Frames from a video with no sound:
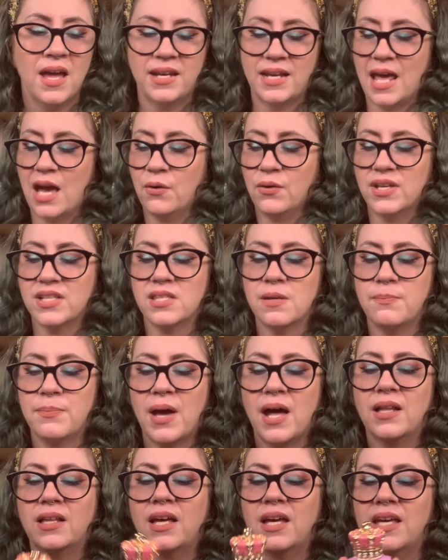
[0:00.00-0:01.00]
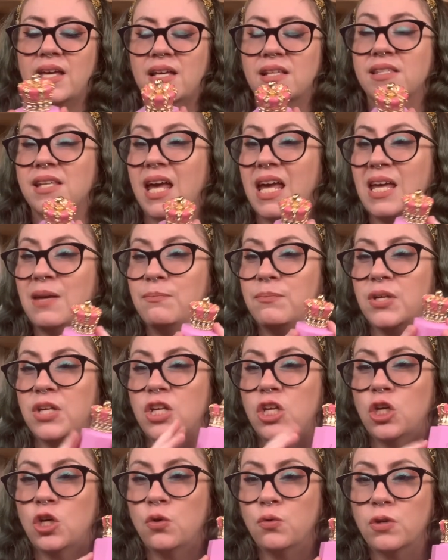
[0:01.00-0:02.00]
Now, Isabella is a
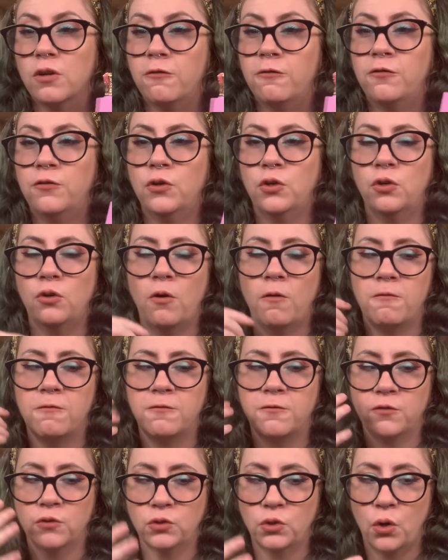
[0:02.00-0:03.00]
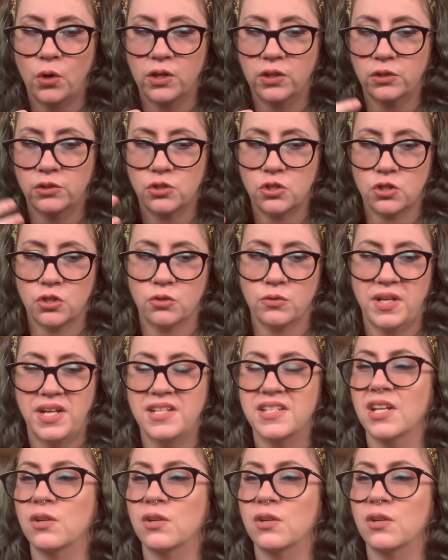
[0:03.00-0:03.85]
beautiful floral treat.